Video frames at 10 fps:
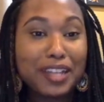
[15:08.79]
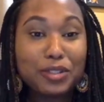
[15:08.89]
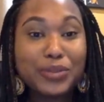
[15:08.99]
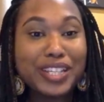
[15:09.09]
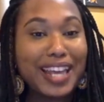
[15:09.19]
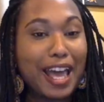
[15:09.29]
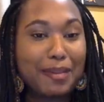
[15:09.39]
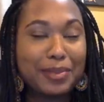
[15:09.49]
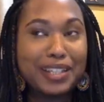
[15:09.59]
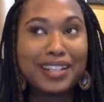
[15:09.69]
I knew it was going to
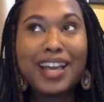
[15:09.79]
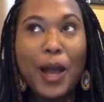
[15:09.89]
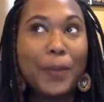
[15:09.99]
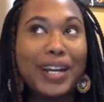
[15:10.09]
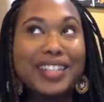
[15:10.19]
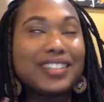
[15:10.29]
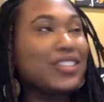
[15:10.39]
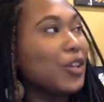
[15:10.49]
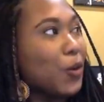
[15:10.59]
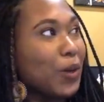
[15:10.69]
happen, but I
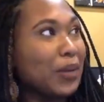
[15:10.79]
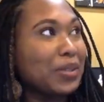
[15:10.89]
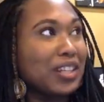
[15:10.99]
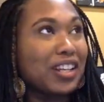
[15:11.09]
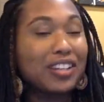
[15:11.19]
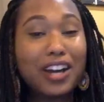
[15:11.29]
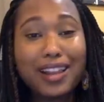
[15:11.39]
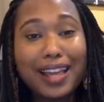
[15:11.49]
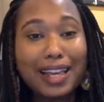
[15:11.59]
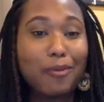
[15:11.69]
didn't know what it was going to
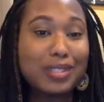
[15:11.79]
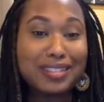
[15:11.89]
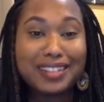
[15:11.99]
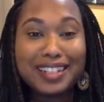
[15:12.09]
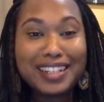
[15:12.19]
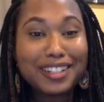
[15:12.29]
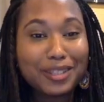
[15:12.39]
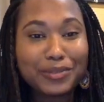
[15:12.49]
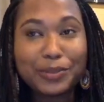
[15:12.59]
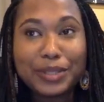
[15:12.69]
look like. I wasn't in
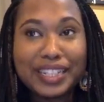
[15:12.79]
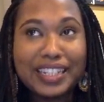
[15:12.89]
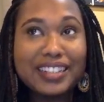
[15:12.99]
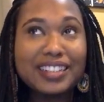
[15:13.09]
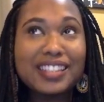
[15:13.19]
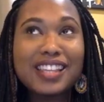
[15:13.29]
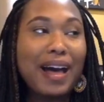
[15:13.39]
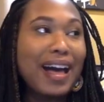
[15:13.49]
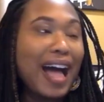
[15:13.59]
any of the meetings.